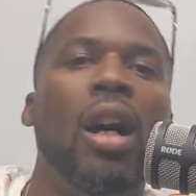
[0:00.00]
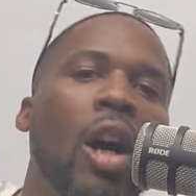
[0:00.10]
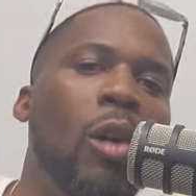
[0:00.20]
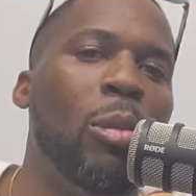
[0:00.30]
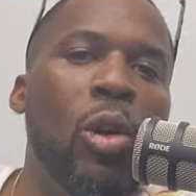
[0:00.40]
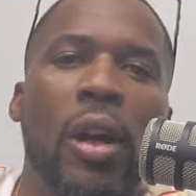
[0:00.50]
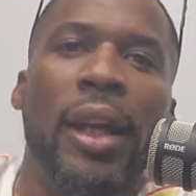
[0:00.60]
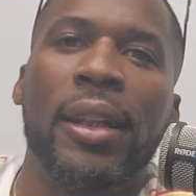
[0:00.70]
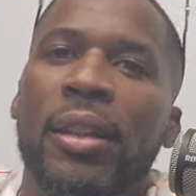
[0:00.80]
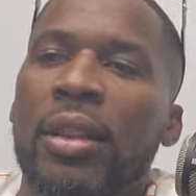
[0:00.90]
Oh boy,
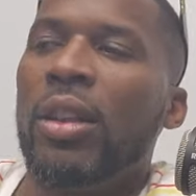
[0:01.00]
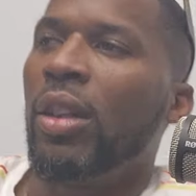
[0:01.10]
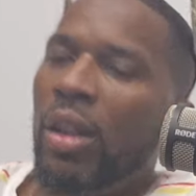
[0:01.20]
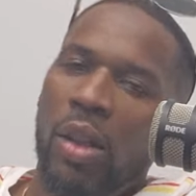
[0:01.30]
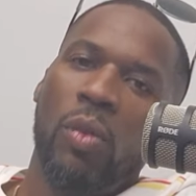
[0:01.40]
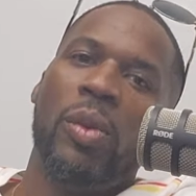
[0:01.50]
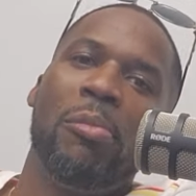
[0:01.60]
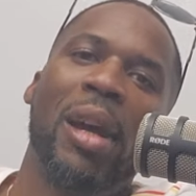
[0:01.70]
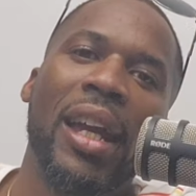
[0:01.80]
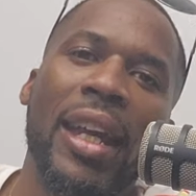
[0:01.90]
we
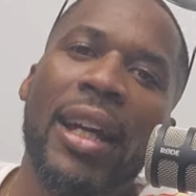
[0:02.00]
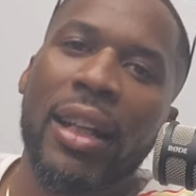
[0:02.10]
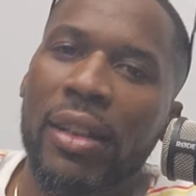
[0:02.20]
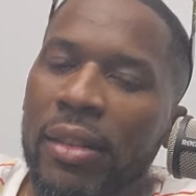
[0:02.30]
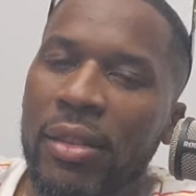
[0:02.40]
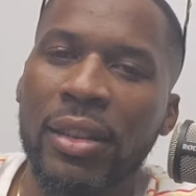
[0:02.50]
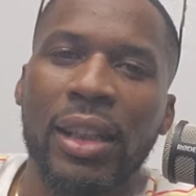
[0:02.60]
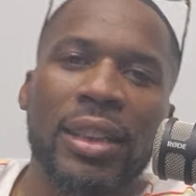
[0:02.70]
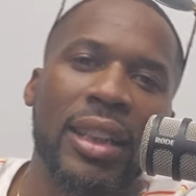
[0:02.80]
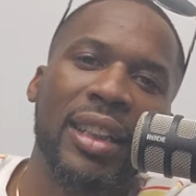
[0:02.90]
back at it.
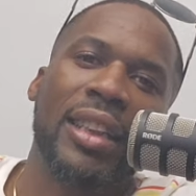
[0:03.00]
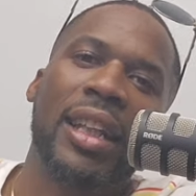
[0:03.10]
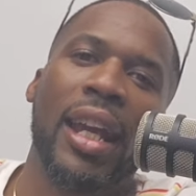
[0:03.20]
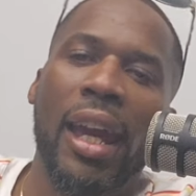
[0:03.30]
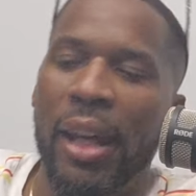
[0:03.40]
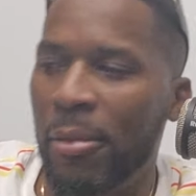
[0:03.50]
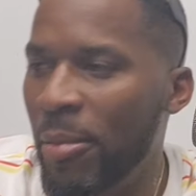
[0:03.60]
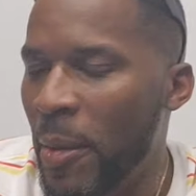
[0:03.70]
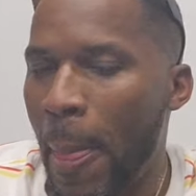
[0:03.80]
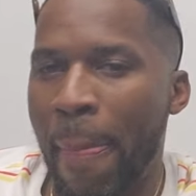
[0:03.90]
Another CC game
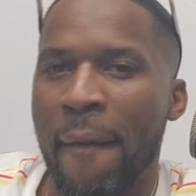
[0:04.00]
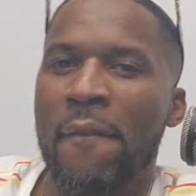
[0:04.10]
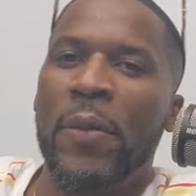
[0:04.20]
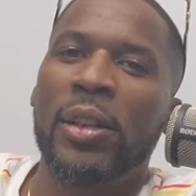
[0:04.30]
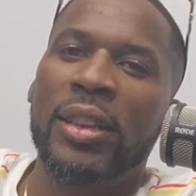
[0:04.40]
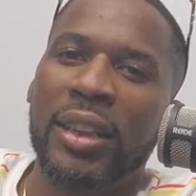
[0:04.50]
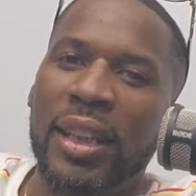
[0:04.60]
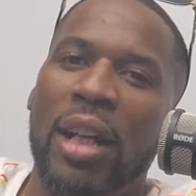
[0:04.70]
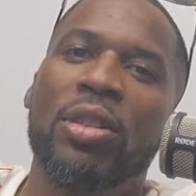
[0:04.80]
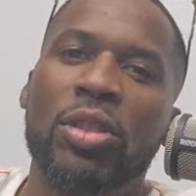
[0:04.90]
versus the
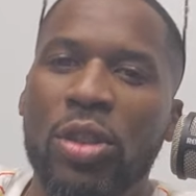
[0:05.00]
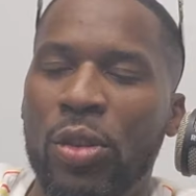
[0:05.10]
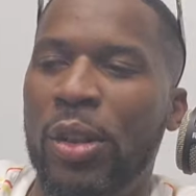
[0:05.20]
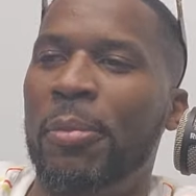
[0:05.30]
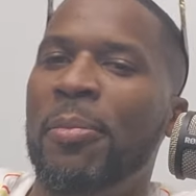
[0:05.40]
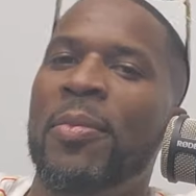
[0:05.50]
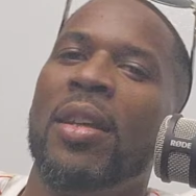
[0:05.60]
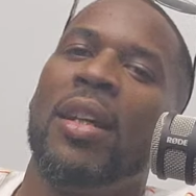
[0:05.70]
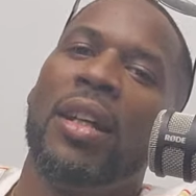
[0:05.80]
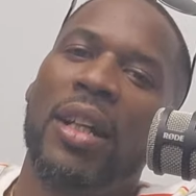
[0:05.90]
Seattle Storm.
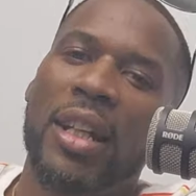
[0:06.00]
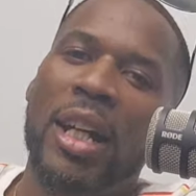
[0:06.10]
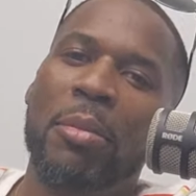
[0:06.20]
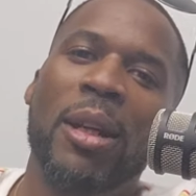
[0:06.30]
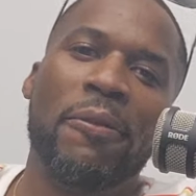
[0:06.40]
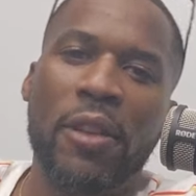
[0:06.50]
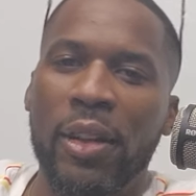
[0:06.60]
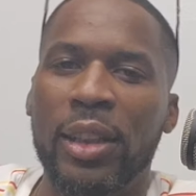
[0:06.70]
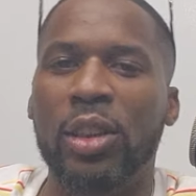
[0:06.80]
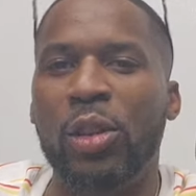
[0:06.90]
Coming up
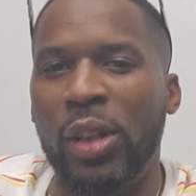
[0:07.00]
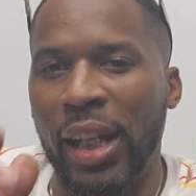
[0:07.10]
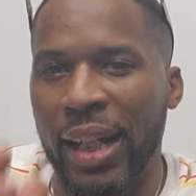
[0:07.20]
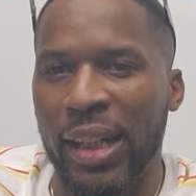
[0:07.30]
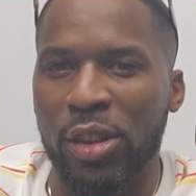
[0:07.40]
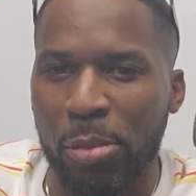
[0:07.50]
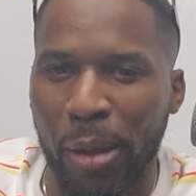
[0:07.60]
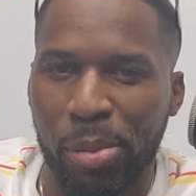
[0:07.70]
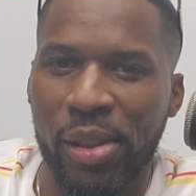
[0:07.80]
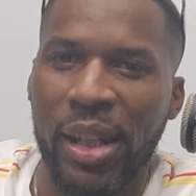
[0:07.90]
very soon, I got to do my
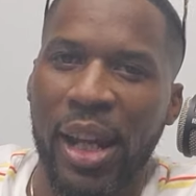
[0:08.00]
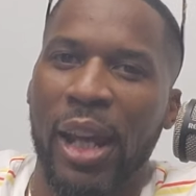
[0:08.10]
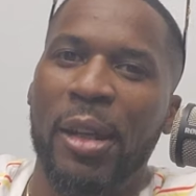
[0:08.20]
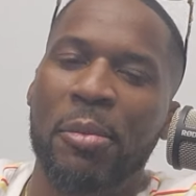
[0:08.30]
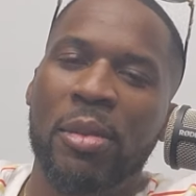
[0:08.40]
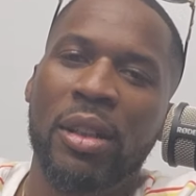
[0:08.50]
pregame